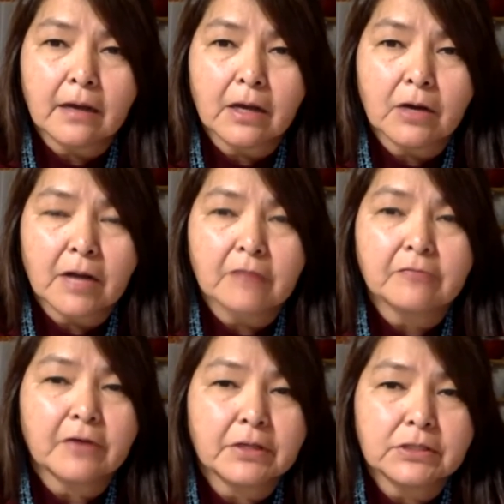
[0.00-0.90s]

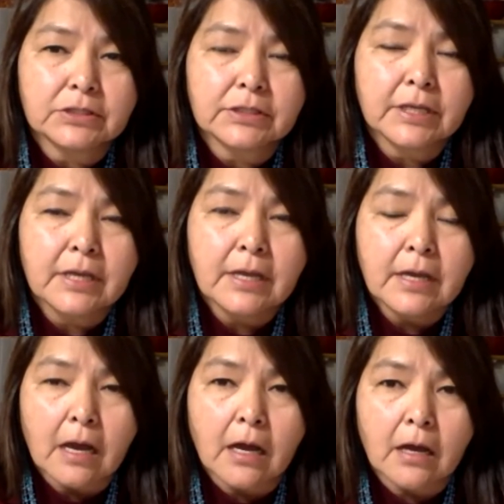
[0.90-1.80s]
grandfathers
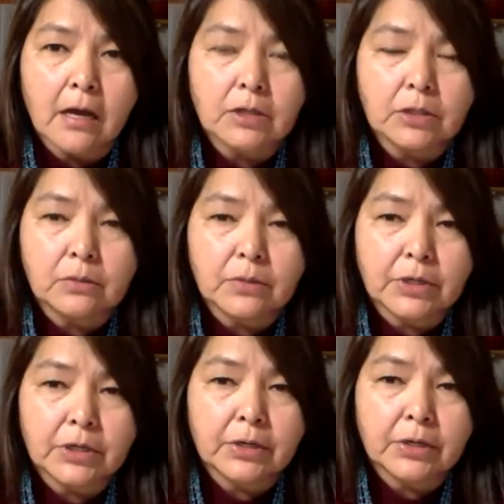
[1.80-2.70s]
who were